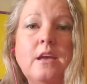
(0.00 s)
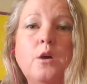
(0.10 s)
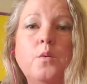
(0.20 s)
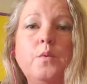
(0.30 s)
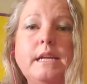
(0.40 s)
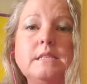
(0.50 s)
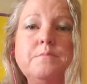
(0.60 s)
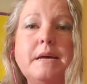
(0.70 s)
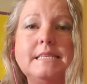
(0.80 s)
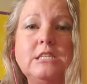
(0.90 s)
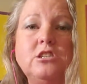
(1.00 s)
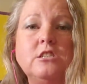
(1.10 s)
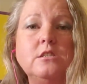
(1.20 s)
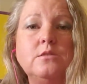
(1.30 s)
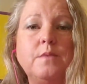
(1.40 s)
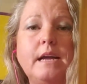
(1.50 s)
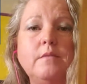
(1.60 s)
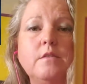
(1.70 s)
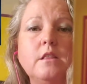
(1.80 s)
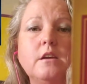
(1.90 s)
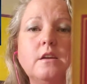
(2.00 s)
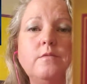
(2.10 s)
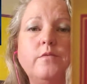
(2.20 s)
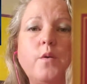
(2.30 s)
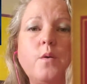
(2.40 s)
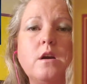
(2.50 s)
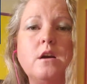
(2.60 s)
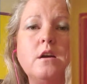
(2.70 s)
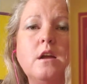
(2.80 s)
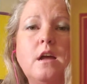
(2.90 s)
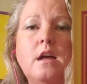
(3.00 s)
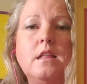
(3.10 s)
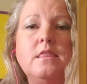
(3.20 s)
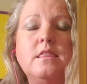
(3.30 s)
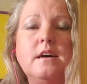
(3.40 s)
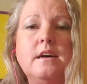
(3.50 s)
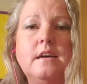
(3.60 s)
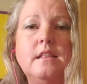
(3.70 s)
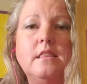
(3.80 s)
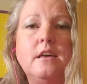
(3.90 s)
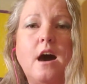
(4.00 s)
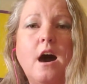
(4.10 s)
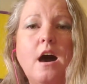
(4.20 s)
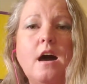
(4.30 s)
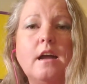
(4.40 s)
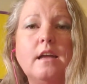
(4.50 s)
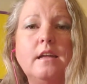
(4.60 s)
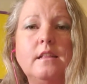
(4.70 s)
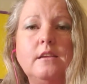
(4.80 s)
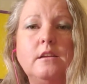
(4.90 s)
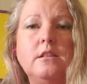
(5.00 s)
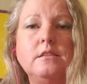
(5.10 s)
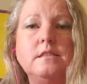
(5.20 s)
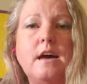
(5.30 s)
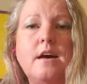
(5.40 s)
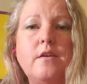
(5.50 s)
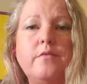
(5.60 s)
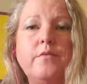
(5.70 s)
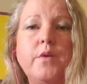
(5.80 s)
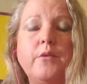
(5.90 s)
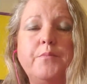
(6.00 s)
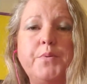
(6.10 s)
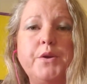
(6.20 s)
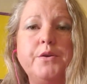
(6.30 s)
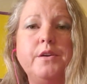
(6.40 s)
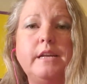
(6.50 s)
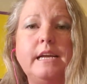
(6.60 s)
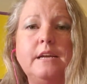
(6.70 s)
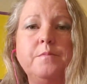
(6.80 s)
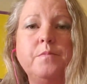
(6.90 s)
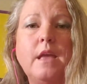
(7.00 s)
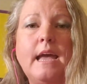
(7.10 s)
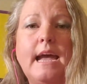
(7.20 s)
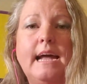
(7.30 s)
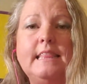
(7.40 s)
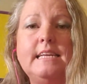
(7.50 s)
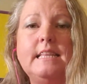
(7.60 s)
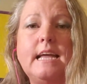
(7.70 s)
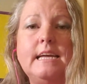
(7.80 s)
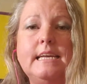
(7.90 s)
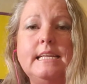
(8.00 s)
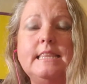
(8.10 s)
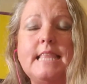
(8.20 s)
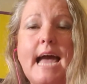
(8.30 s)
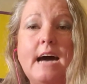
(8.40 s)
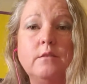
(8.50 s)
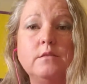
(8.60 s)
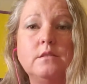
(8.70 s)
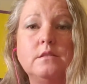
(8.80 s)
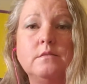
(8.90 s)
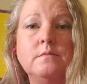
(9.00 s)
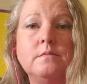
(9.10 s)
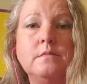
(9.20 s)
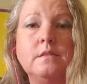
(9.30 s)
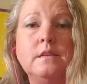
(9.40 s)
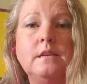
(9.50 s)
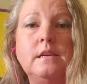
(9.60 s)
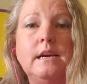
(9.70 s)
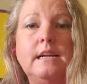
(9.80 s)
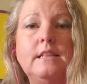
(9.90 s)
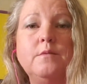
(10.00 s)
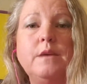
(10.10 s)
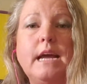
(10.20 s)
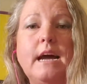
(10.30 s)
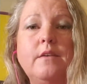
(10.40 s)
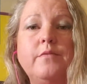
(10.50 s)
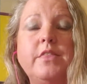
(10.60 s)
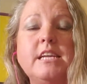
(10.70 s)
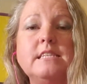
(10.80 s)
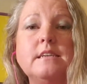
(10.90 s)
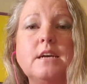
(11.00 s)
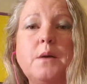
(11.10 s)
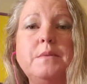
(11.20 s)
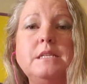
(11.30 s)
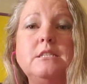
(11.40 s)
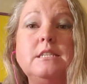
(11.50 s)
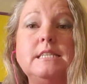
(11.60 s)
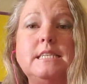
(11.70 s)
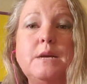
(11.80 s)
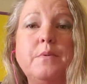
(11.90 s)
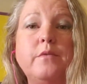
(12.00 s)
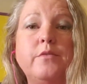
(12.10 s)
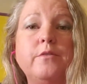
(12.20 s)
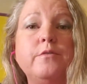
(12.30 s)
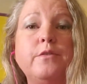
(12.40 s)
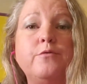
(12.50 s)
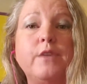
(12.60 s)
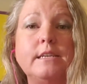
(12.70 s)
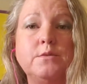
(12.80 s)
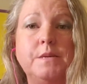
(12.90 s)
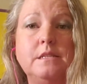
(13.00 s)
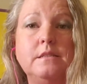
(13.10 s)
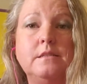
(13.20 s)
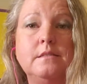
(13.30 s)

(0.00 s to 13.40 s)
Winged messengers, right? We're looking for the hawk, the dove, purity, and then a hidden house. And then we have things are coming to the table for refreshment.